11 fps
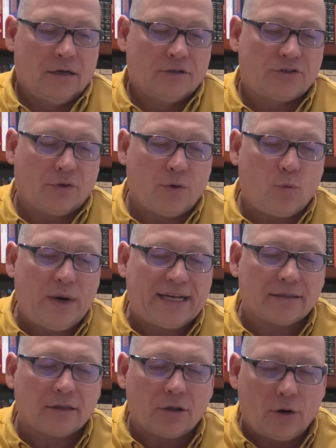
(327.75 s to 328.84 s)
so that we
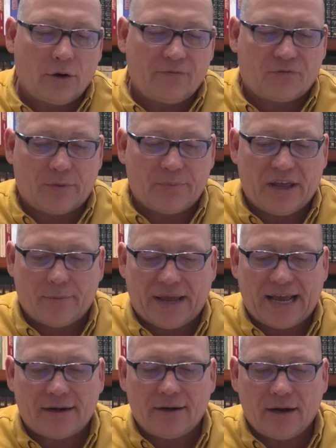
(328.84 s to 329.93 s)
could learn from them
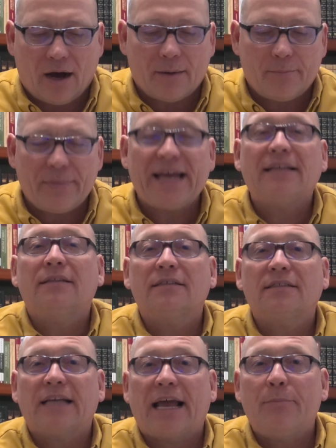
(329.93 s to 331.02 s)
and not make the
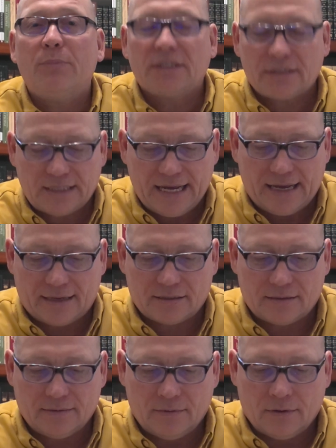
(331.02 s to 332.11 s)
same mistakes.